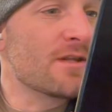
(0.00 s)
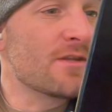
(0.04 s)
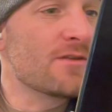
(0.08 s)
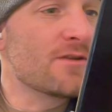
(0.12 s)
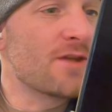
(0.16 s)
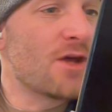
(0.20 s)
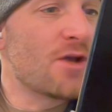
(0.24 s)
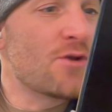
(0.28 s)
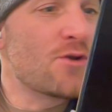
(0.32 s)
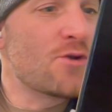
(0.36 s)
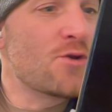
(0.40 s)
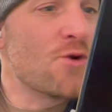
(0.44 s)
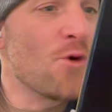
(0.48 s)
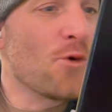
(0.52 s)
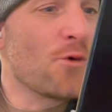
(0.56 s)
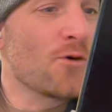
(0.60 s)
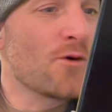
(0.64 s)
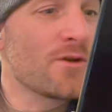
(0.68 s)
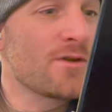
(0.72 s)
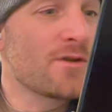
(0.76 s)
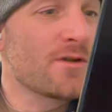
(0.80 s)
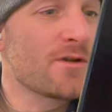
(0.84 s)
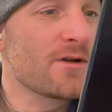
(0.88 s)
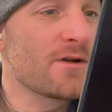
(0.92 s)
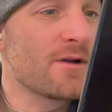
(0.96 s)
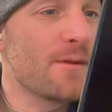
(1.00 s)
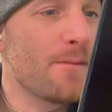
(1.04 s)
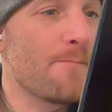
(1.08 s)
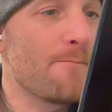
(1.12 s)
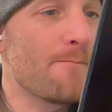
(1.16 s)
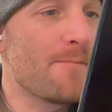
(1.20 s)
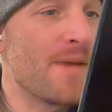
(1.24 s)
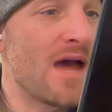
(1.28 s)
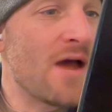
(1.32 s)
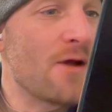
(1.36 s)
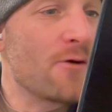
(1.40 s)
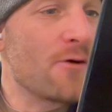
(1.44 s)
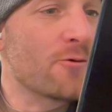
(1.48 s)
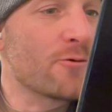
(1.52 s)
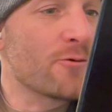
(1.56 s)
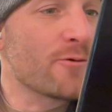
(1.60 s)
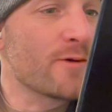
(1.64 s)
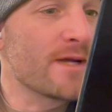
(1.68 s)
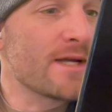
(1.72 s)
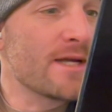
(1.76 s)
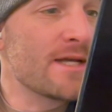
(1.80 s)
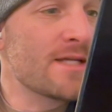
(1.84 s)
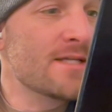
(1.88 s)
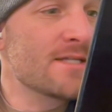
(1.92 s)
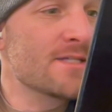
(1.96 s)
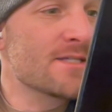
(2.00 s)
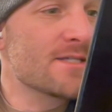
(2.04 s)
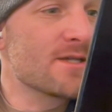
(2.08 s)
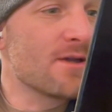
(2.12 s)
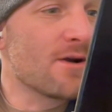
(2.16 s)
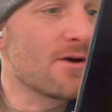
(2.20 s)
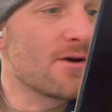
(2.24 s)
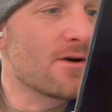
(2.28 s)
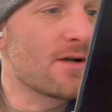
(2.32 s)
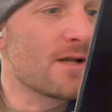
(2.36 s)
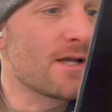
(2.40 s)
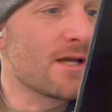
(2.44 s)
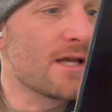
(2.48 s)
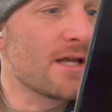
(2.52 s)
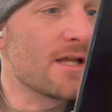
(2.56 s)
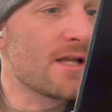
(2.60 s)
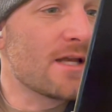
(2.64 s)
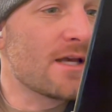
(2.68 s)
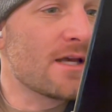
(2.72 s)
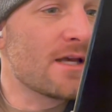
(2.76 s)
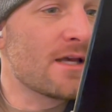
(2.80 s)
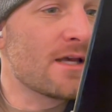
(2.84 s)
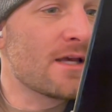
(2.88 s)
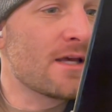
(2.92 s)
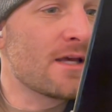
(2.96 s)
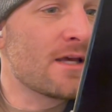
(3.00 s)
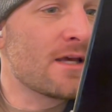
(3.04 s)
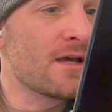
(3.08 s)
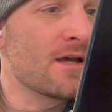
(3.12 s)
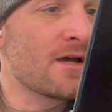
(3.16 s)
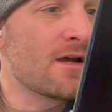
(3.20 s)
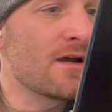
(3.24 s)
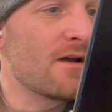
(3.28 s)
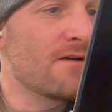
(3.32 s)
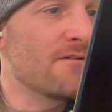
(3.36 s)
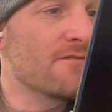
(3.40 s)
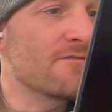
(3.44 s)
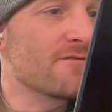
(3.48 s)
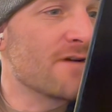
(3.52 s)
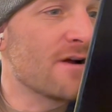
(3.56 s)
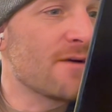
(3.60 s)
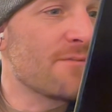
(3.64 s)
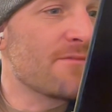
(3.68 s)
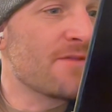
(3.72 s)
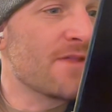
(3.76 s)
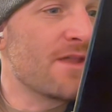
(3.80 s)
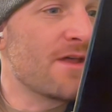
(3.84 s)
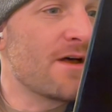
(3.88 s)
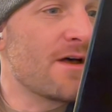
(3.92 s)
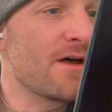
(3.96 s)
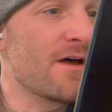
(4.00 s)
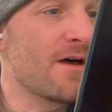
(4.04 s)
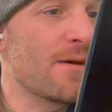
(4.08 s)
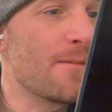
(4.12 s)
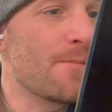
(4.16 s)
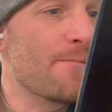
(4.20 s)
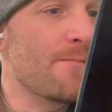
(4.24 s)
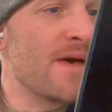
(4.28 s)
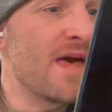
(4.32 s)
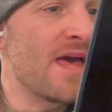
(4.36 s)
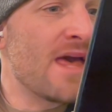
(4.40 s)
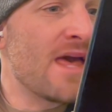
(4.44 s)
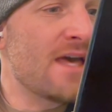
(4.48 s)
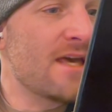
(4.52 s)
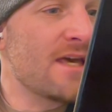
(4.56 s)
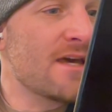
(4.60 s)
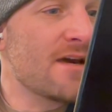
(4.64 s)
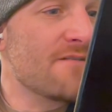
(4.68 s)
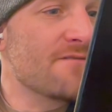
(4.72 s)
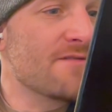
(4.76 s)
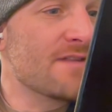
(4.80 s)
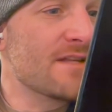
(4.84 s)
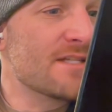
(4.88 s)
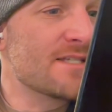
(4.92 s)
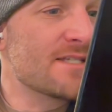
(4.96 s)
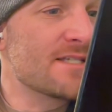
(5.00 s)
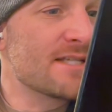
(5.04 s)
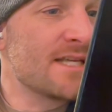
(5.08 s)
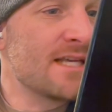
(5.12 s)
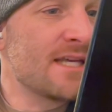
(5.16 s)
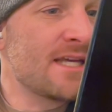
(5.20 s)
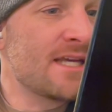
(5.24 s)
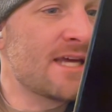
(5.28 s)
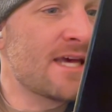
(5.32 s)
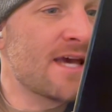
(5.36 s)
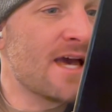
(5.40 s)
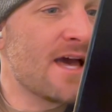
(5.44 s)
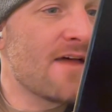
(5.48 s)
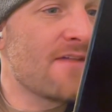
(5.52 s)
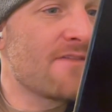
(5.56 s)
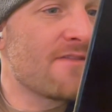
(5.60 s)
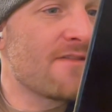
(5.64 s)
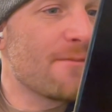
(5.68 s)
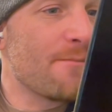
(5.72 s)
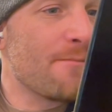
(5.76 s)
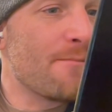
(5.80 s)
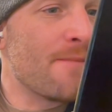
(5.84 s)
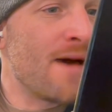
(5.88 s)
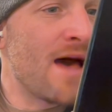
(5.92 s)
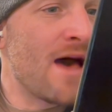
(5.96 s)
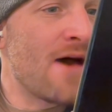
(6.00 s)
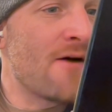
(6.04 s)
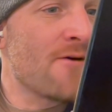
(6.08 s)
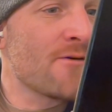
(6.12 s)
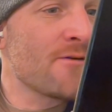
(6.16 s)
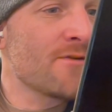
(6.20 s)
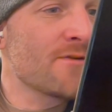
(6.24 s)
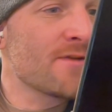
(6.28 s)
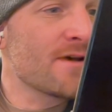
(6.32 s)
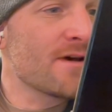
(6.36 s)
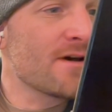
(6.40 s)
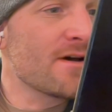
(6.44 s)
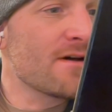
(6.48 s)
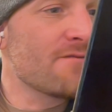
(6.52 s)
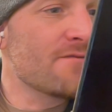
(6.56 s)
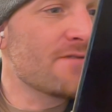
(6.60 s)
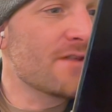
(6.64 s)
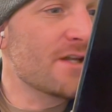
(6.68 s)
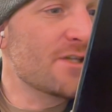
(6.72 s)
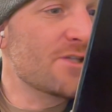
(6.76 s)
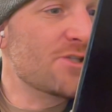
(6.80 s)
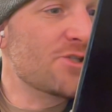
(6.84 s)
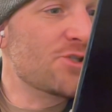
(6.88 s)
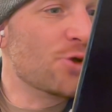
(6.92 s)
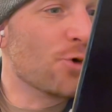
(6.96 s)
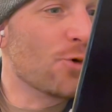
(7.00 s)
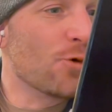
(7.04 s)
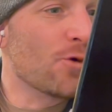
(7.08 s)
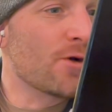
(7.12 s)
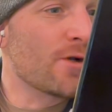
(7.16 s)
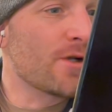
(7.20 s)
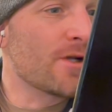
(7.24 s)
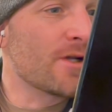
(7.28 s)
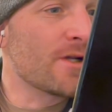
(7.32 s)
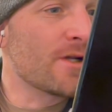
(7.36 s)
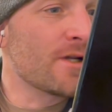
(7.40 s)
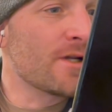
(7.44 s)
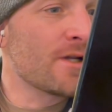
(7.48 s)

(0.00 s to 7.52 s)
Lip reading: The northern boundary started from the Bay of the Sea at the mouth of the Jordan,